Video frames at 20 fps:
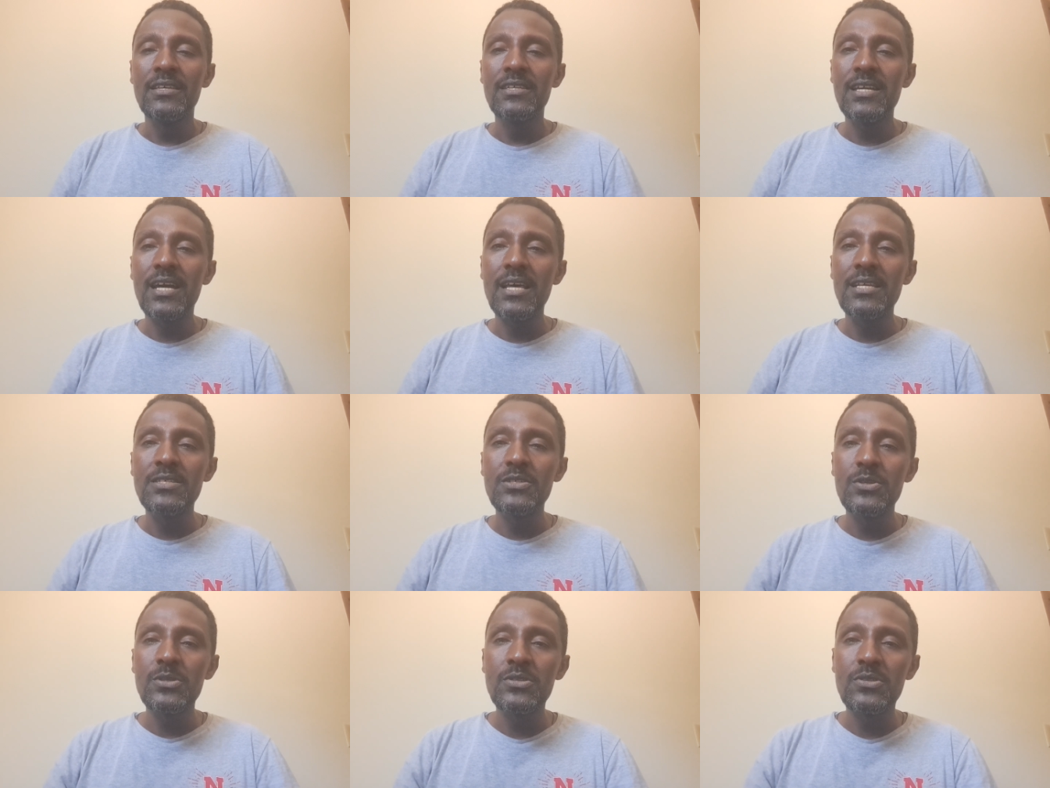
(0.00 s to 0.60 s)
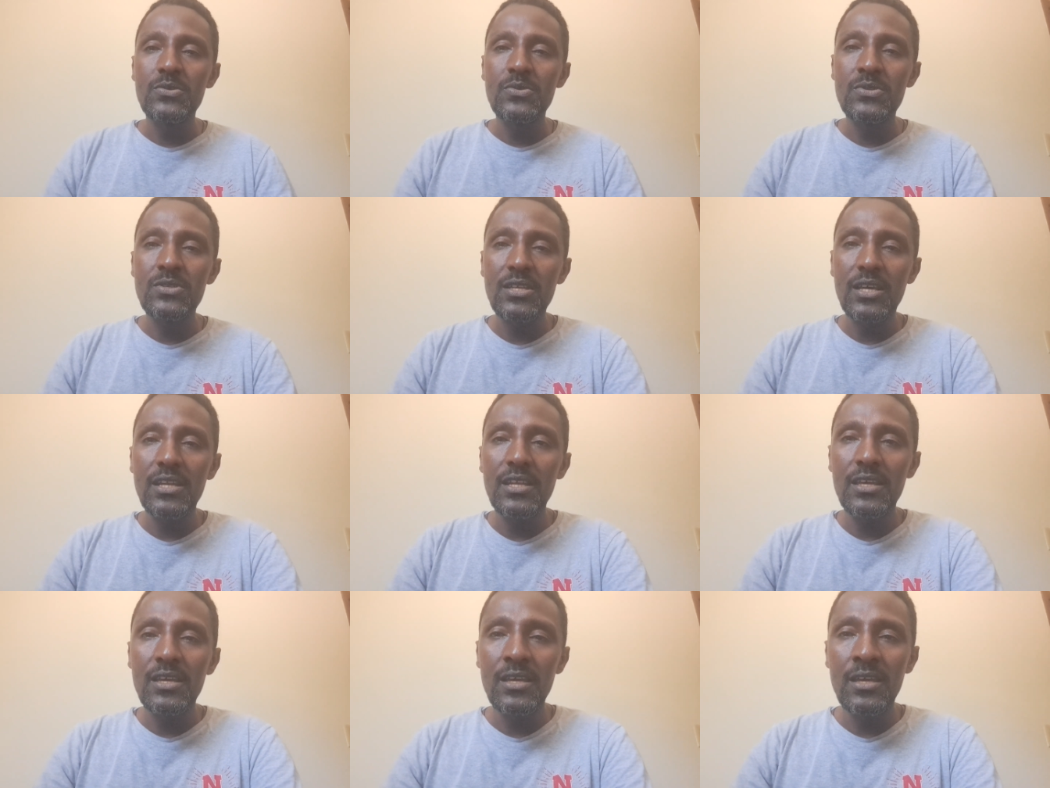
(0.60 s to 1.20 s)
chances to
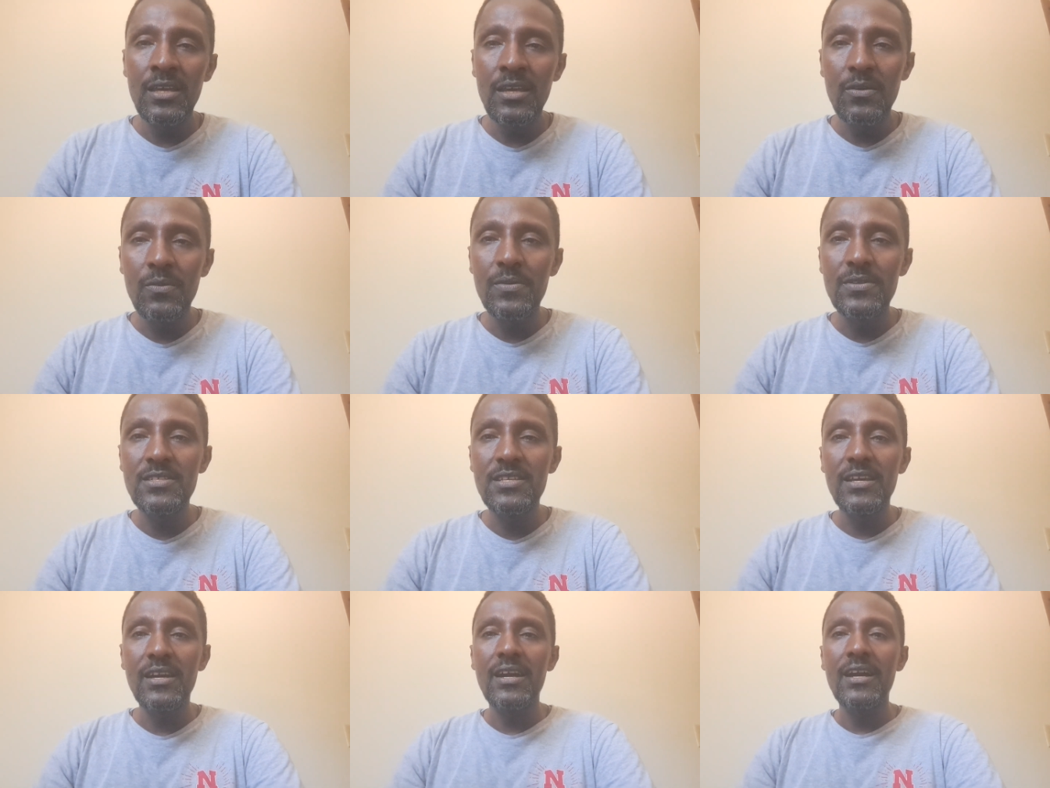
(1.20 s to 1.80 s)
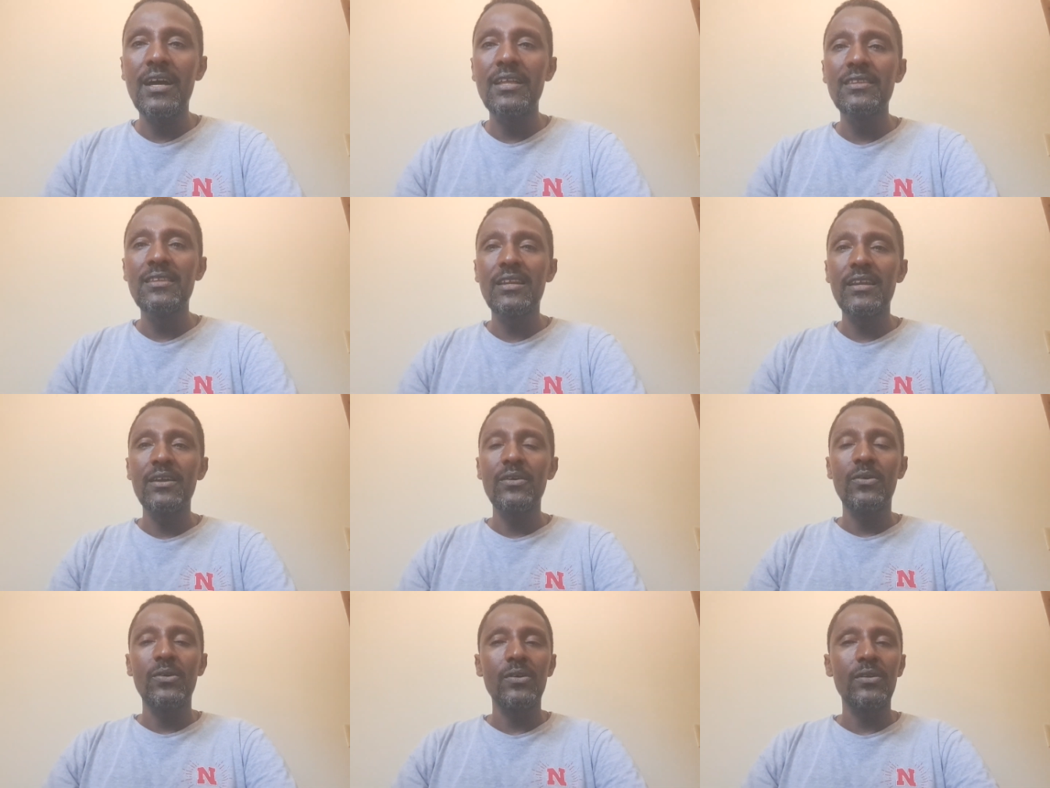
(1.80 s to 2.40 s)
study within
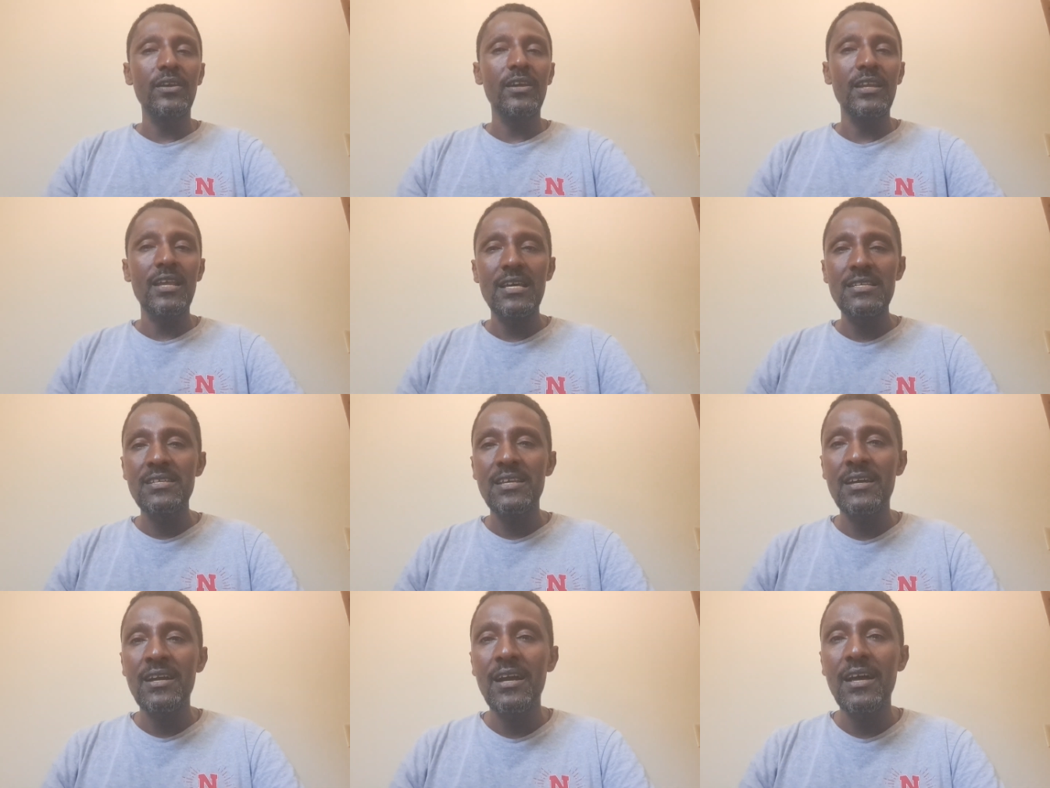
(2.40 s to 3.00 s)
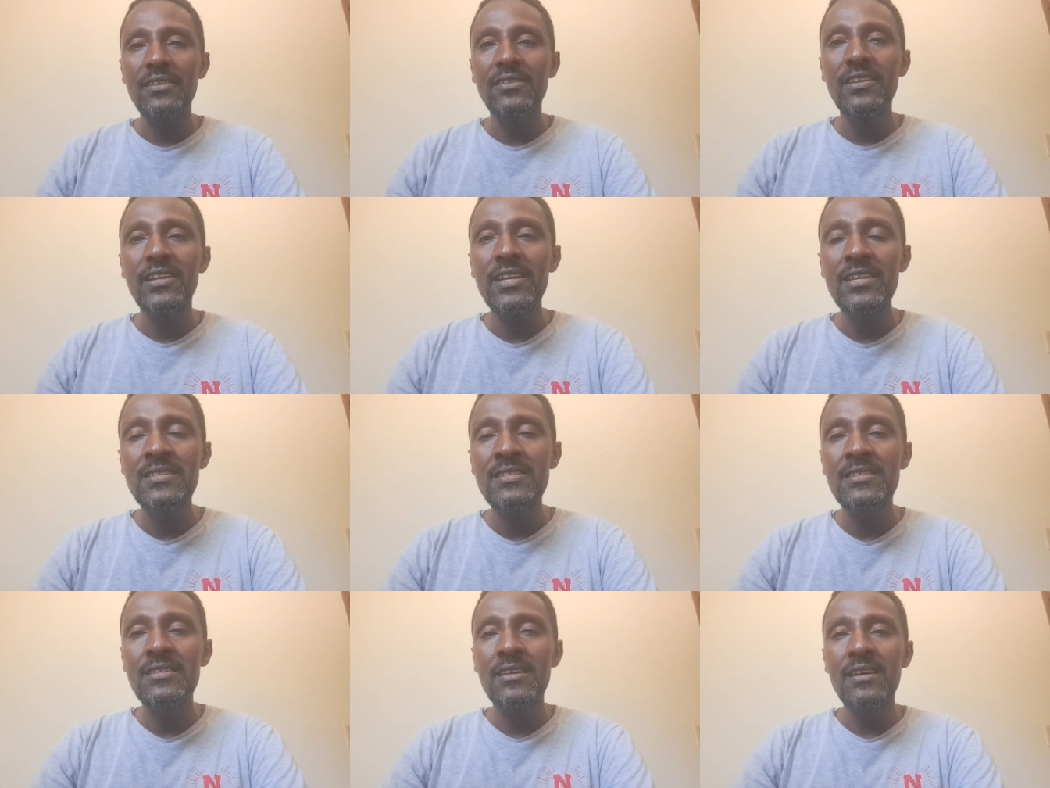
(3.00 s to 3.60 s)
country or in other
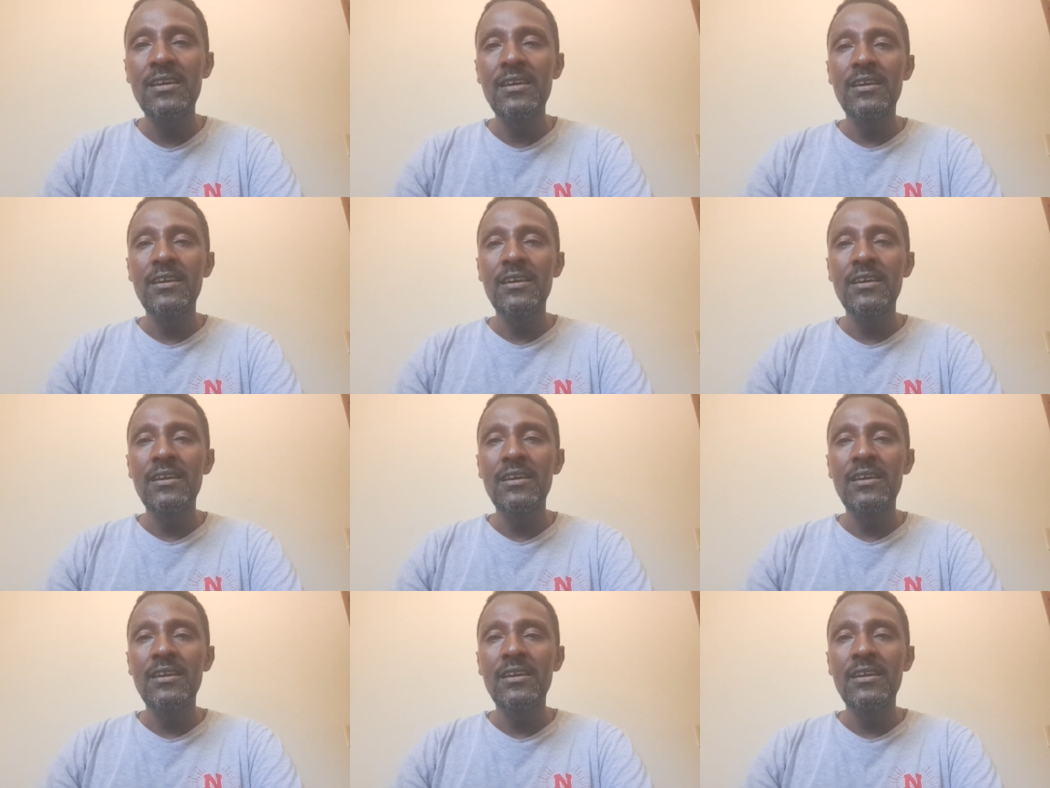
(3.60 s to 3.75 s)
countries